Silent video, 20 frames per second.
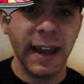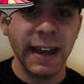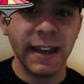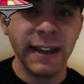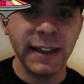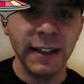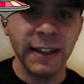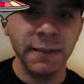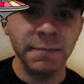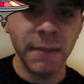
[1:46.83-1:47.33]

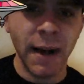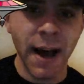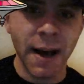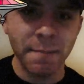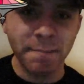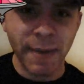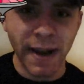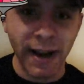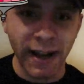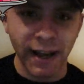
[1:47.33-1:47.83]
Get in
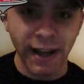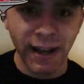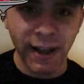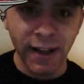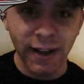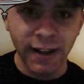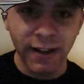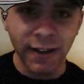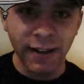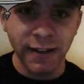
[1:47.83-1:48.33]
my belly.
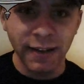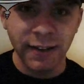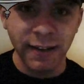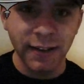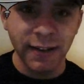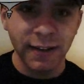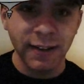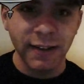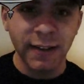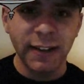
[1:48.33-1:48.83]

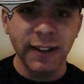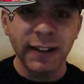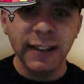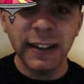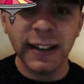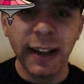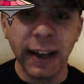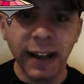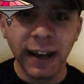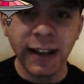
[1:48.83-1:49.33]

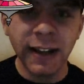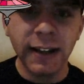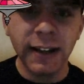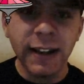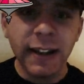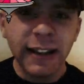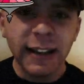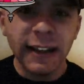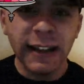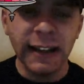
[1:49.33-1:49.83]
Get
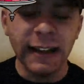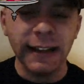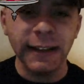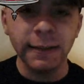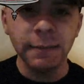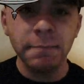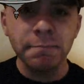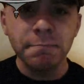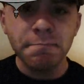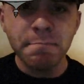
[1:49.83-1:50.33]

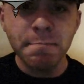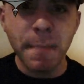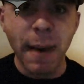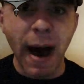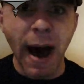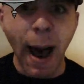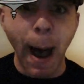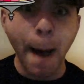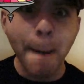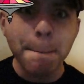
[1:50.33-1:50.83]
in
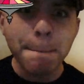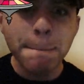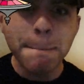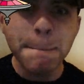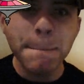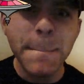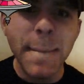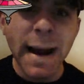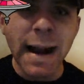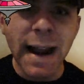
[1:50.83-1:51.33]
my
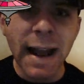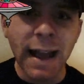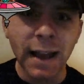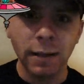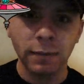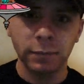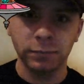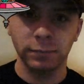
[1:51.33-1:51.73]
belly.